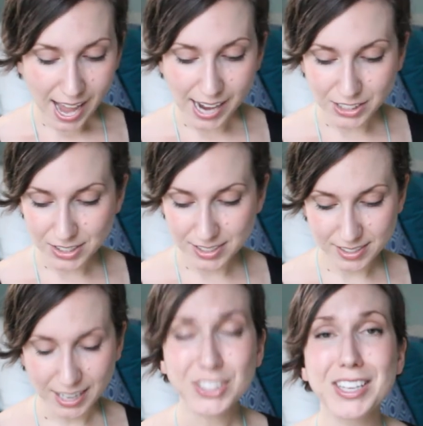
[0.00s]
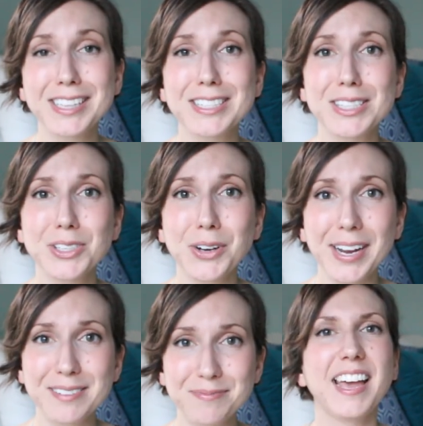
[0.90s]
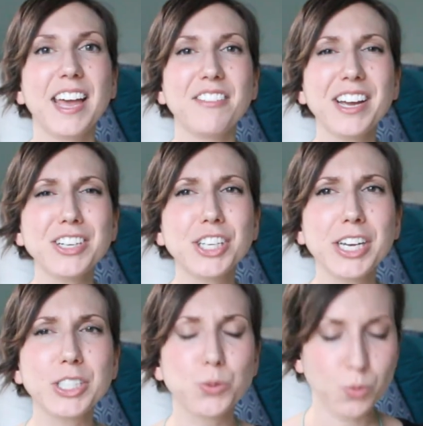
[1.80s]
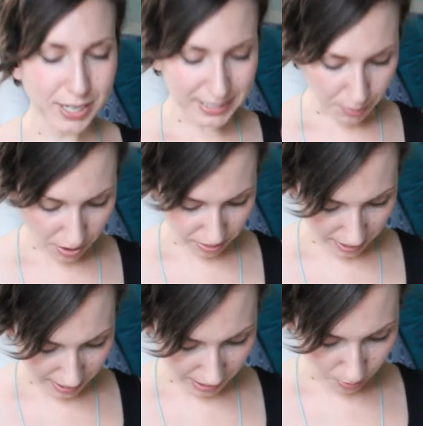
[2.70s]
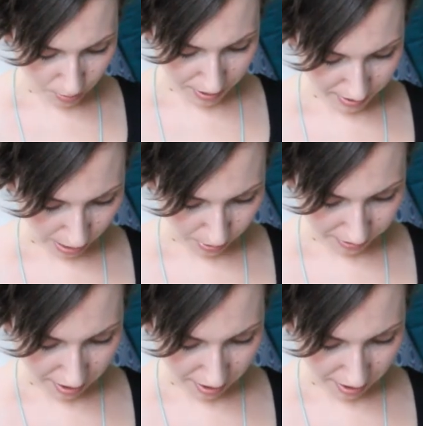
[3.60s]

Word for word: I just, I think this is great. If I could change one small thing, it would be that I would